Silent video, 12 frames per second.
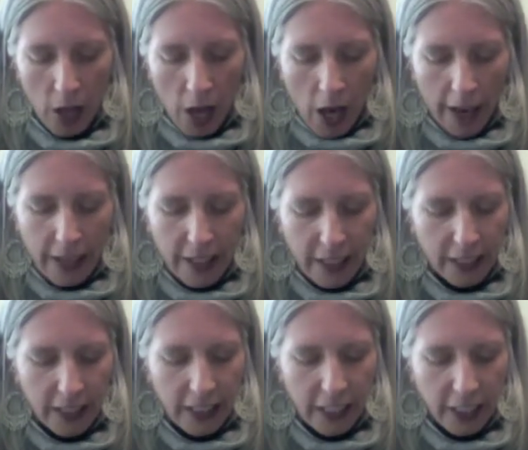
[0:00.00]

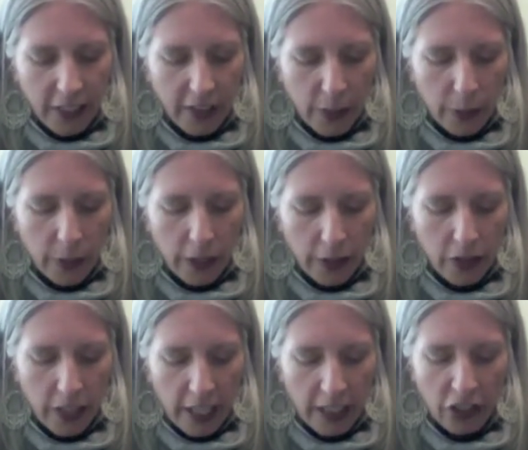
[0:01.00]
Ideally, each of us will
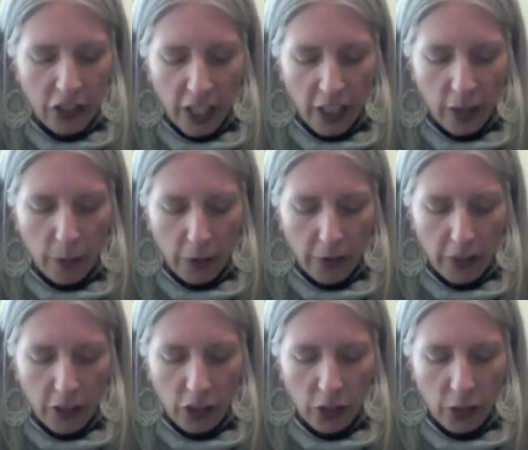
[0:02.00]
understand and check our
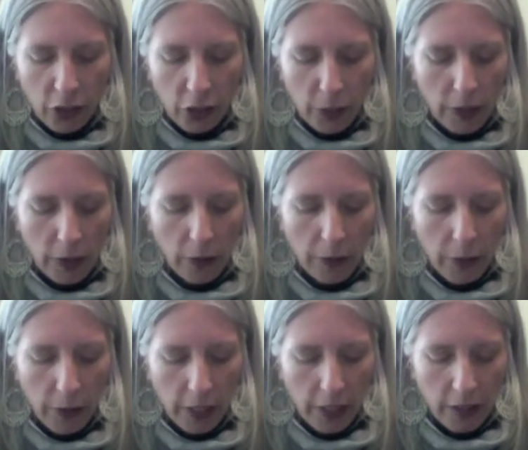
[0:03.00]
privilege to ensure we don't
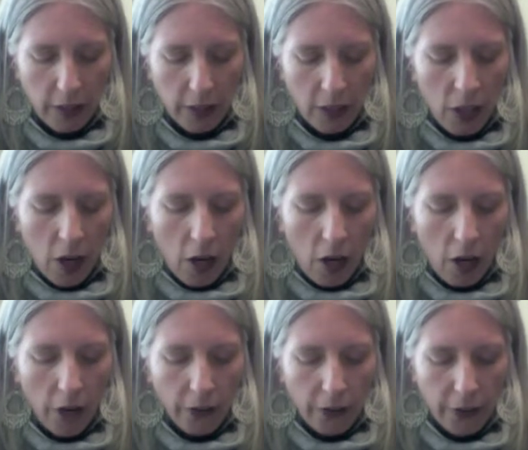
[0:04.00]
abuse it,
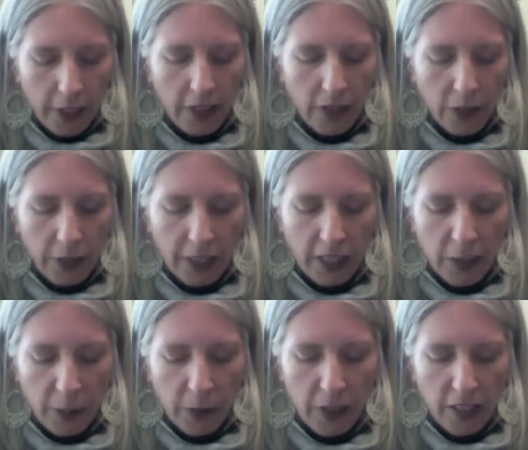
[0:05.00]
honor the history and
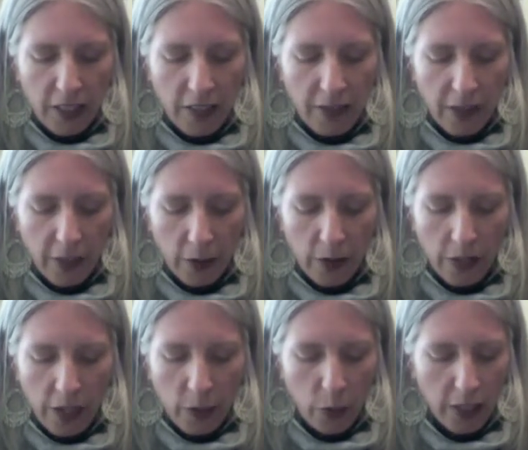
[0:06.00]
experiences of others,
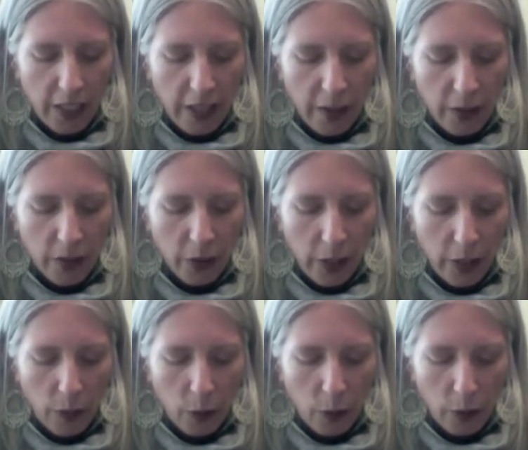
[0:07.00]
and work together to create a
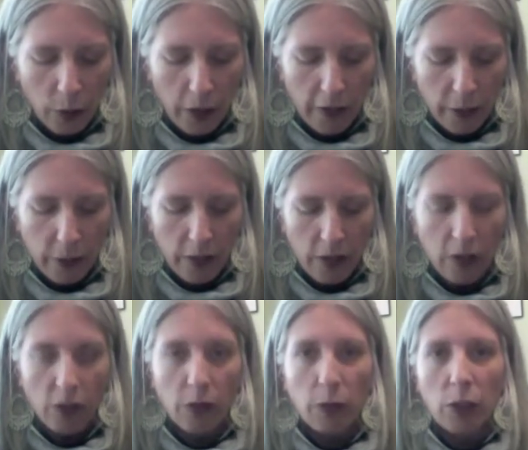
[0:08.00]
world where everyone's
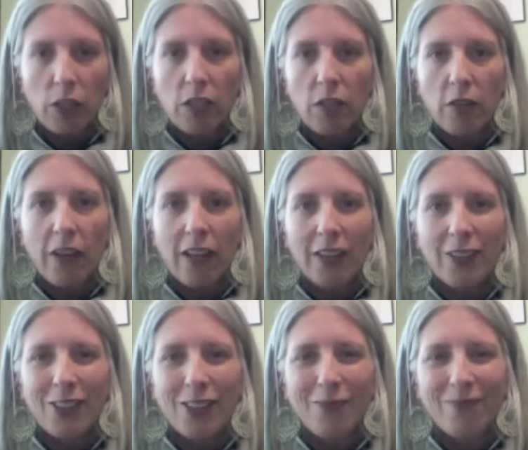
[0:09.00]
contributions are
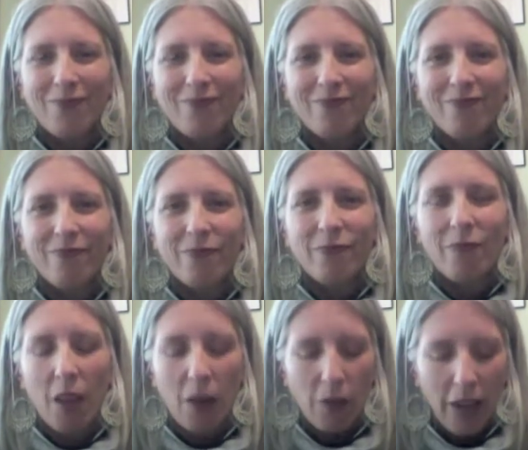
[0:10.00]
valued.
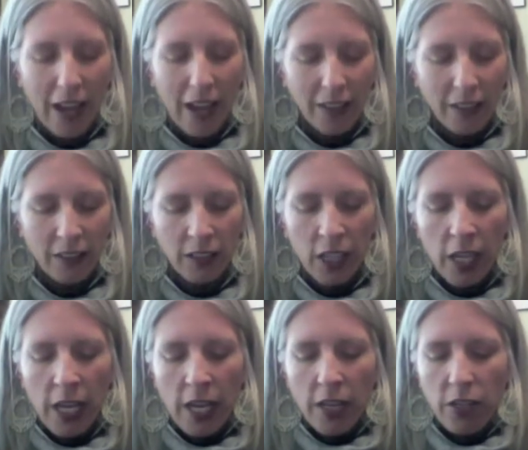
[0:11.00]
Okay,
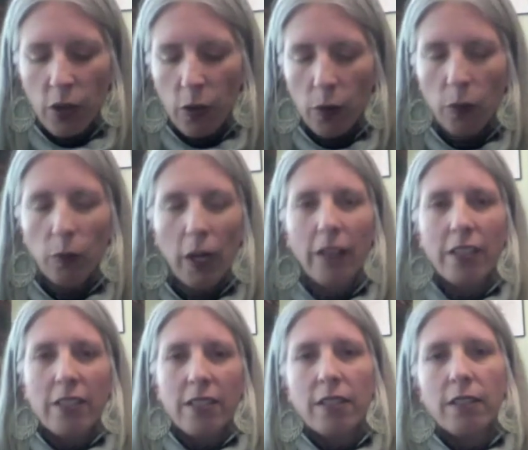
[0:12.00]
So how
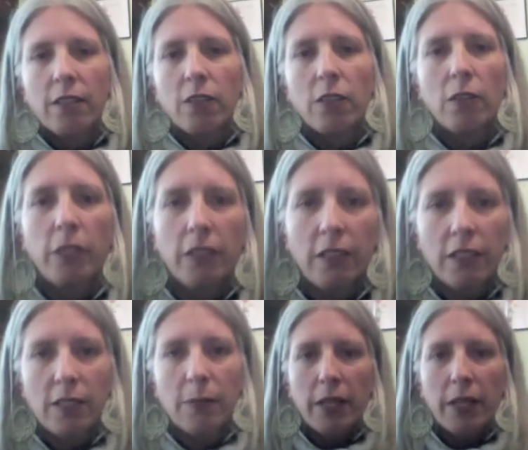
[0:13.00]
does colonialism and